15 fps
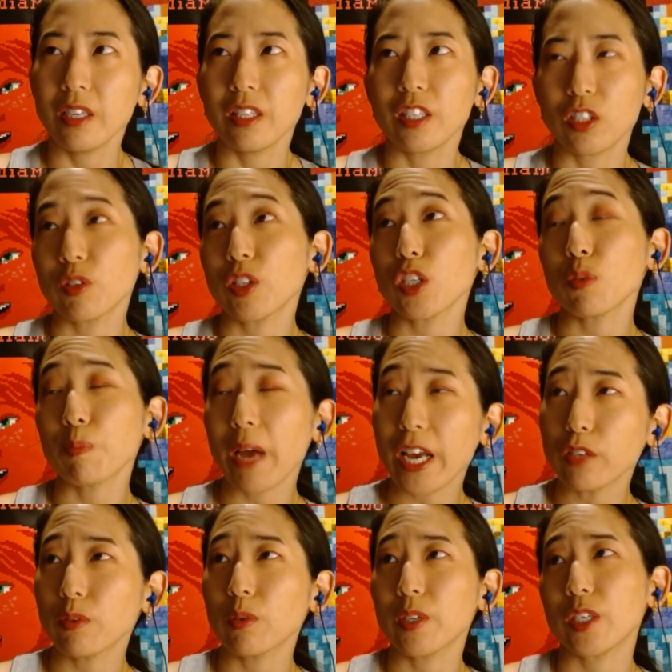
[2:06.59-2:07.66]
So this
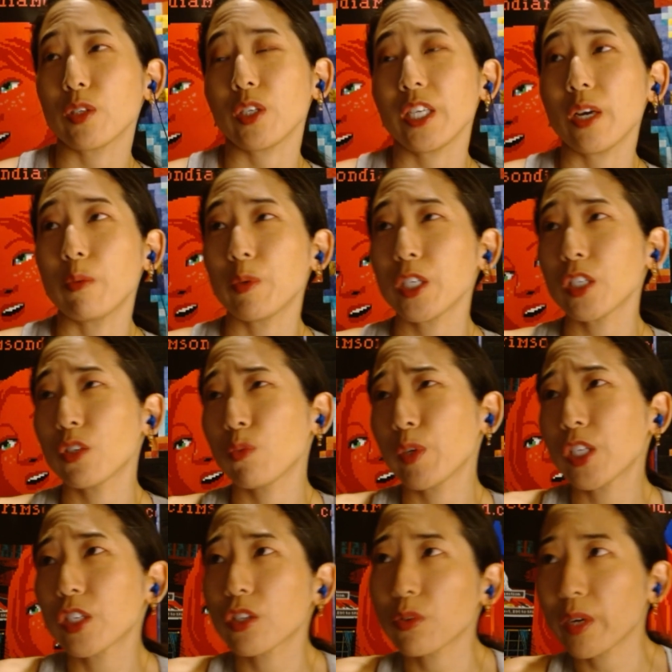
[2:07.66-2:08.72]
past one was which
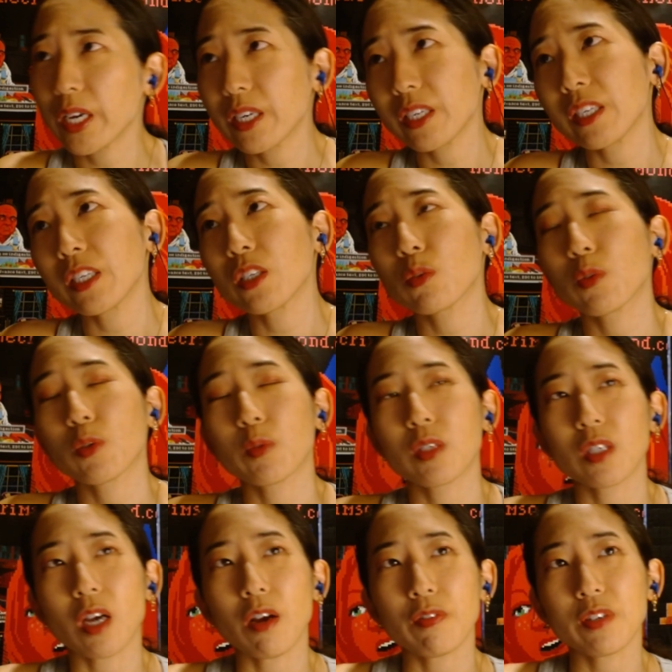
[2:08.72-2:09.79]
strandings, which was
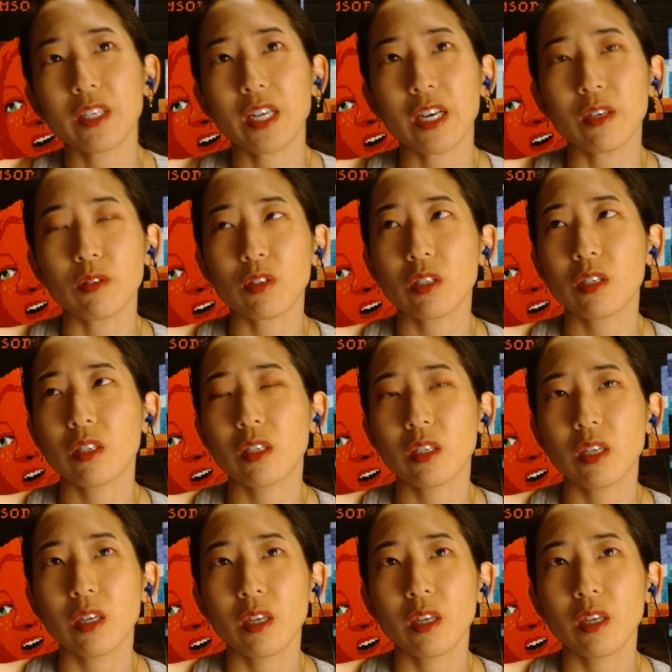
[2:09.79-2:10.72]
soft announced,